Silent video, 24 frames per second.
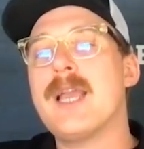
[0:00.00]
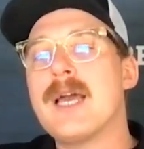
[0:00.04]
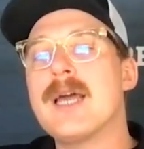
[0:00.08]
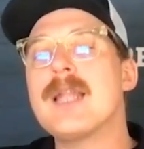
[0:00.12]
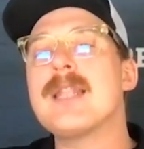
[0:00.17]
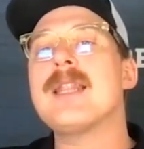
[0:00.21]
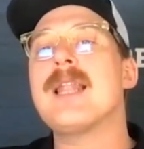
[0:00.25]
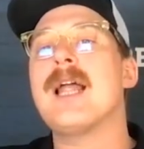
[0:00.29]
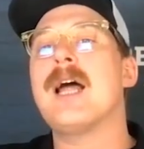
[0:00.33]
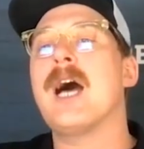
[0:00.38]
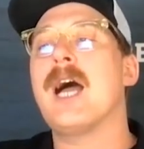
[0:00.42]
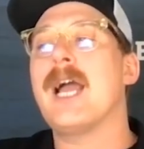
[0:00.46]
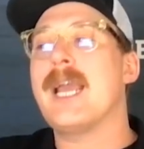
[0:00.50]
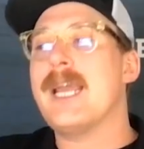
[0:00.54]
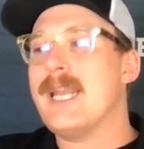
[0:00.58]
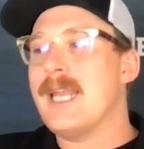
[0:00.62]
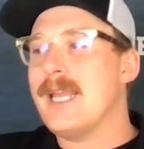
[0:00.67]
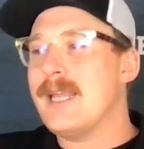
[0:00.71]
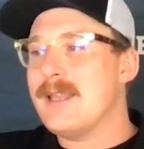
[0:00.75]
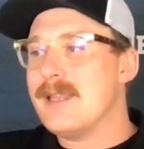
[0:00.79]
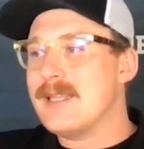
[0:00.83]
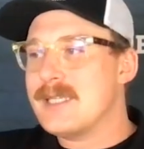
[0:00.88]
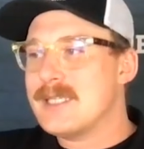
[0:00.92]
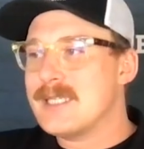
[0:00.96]
a line
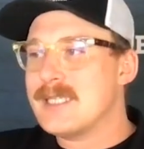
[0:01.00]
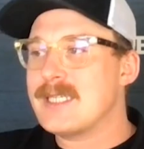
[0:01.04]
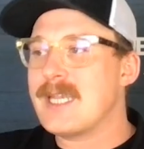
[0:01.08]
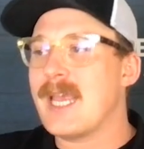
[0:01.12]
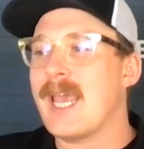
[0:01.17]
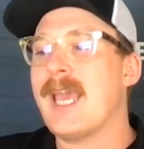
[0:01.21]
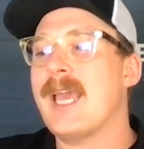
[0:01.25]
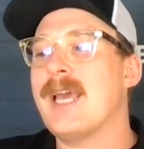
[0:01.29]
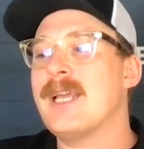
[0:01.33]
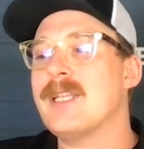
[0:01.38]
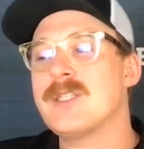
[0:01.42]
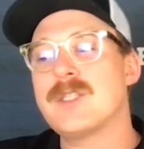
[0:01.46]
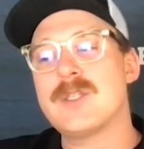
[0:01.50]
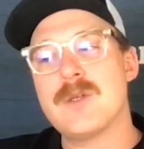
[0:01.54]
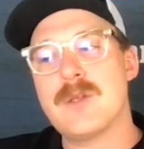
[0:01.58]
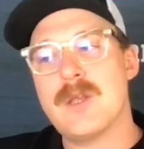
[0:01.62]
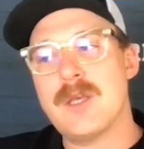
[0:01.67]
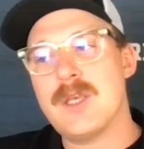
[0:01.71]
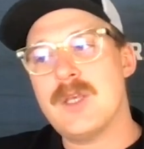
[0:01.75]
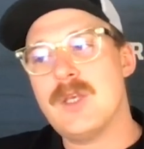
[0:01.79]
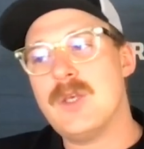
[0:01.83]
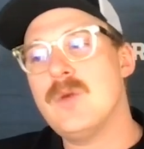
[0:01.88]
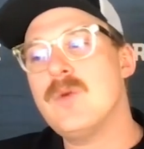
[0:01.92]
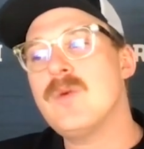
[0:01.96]
in the sand so that
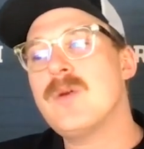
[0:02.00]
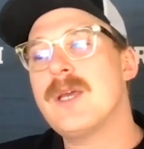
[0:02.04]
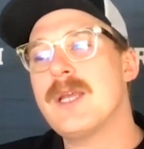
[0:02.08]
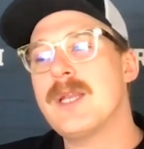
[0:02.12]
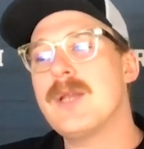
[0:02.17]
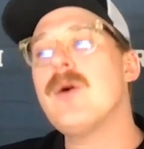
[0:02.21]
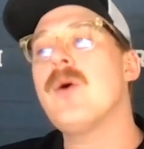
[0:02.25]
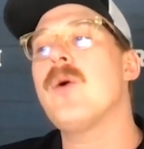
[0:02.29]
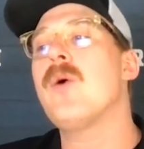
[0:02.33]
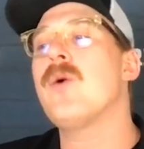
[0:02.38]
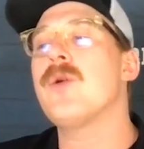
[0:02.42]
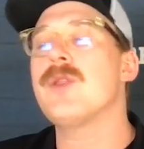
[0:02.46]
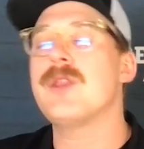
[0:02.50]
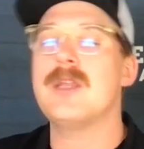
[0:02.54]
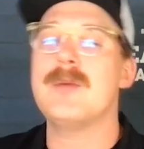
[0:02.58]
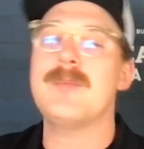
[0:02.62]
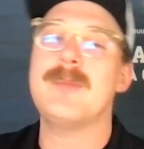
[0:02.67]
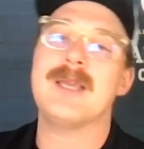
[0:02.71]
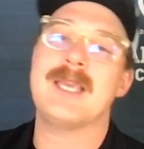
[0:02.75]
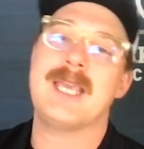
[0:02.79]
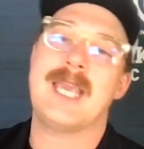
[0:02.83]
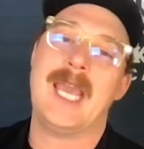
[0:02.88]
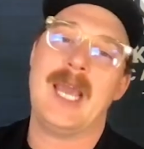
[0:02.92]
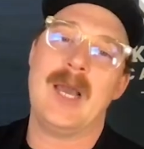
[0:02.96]
you can hold them
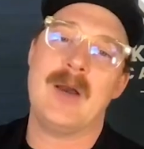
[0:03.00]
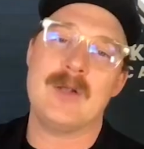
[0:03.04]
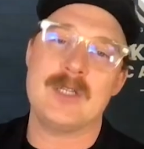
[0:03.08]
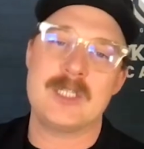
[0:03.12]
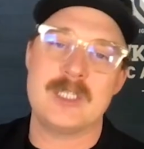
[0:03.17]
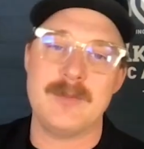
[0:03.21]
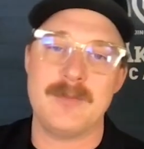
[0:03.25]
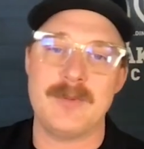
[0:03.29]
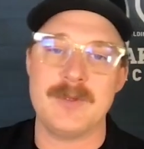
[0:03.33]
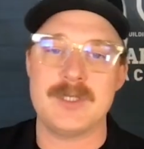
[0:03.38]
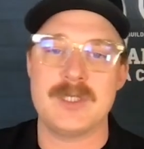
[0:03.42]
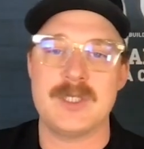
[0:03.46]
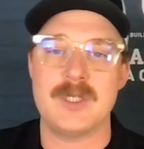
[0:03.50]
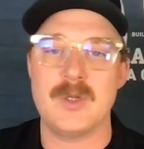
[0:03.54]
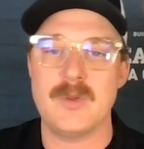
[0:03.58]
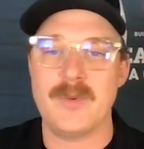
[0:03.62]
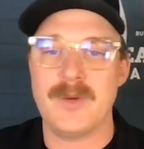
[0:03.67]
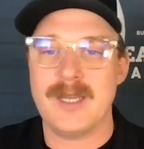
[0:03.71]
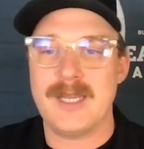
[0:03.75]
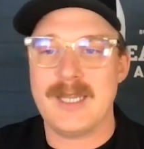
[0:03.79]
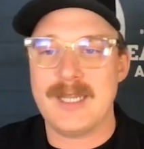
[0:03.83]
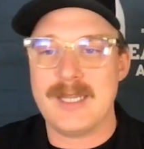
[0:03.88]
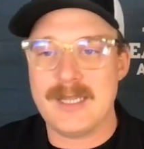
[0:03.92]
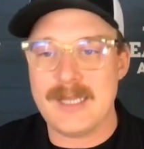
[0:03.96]
accountable to
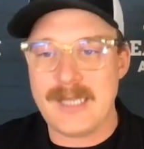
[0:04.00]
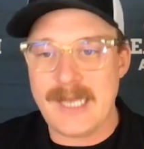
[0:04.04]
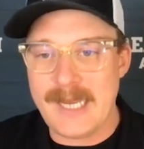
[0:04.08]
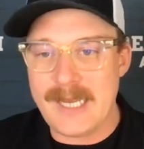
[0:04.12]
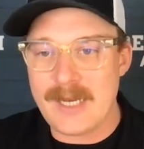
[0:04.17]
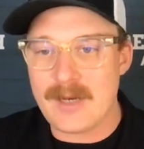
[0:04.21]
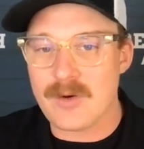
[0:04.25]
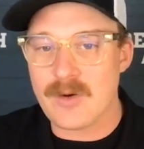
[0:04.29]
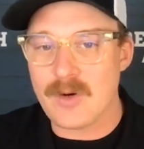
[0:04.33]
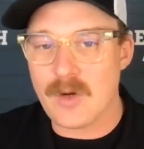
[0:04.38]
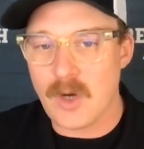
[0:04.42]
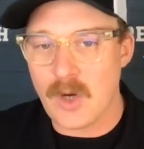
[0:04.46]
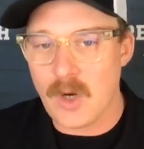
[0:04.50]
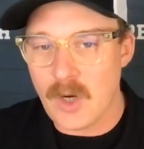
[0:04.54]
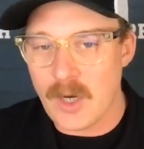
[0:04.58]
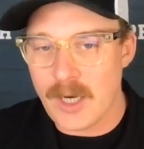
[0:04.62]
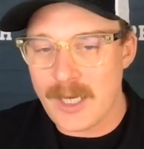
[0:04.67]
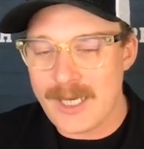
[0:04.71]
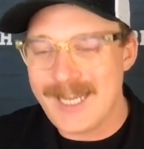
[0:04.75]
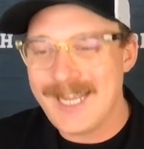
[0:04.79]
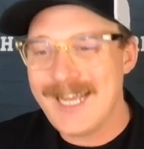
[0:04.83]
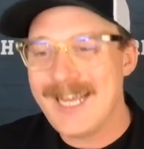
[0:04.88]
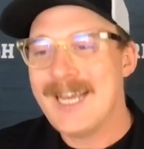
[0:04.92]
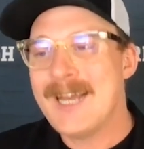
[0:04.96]
it later on.